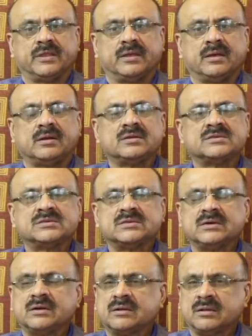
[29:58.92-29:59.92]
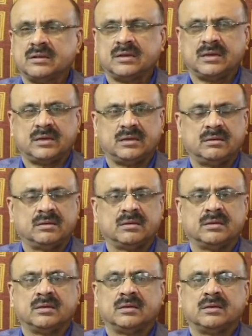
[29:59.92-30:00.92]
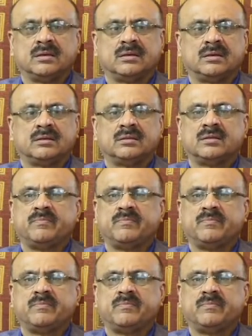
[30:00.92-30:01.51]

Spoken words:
it is certainly the